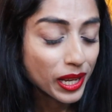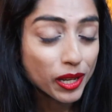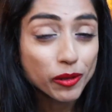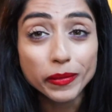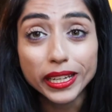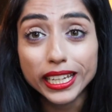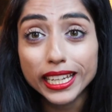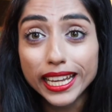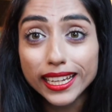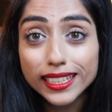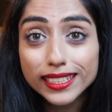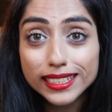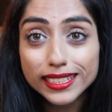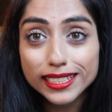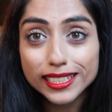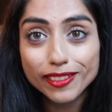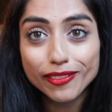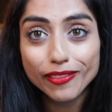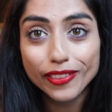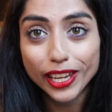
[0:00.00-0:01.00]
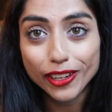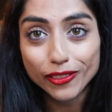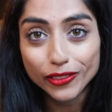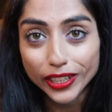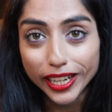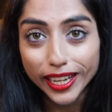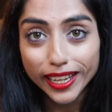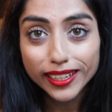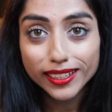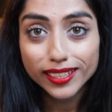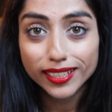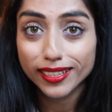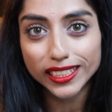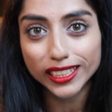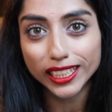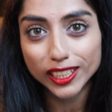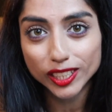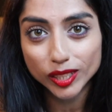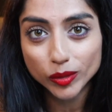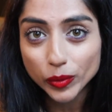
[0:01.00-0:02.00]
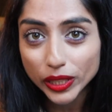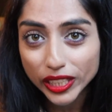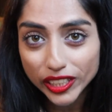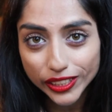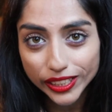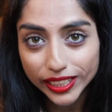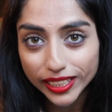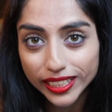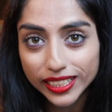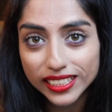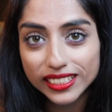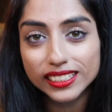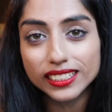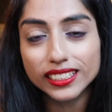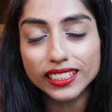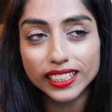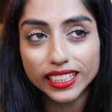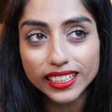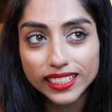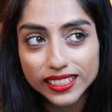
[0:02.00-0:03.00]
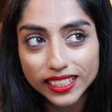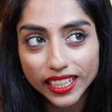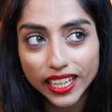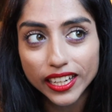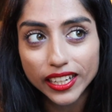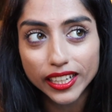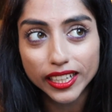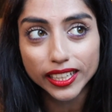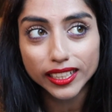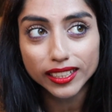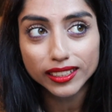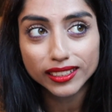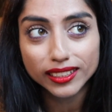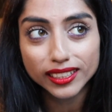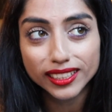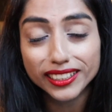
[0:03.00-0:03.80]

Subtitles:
My next favorite is an experience this year,